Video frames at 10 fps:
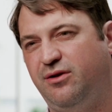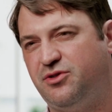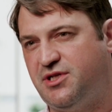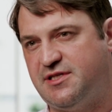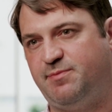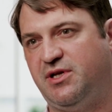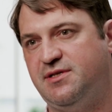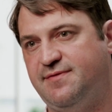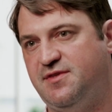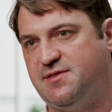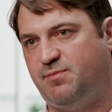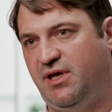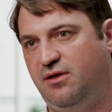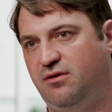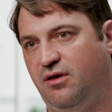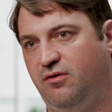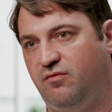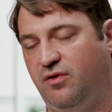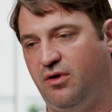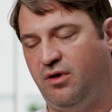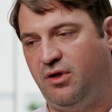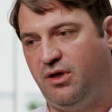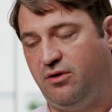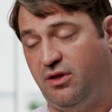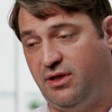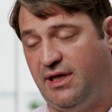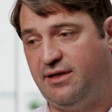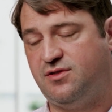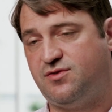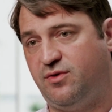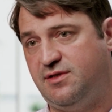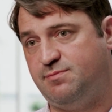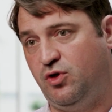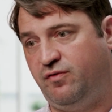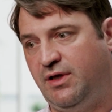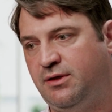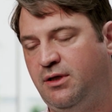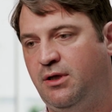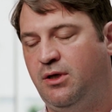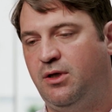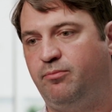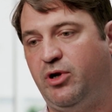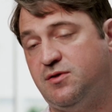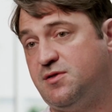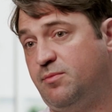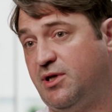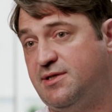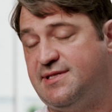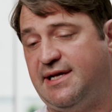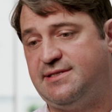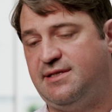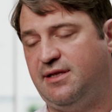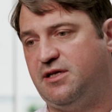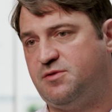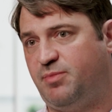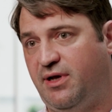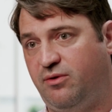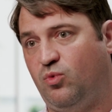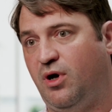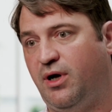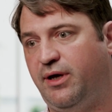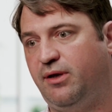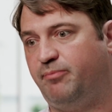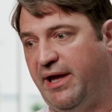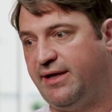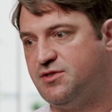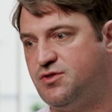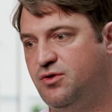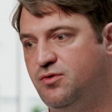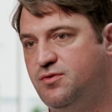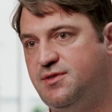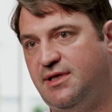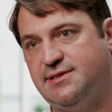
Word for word: Not just because of the speed of that the industry is moving, but also because that's in large part why banks choose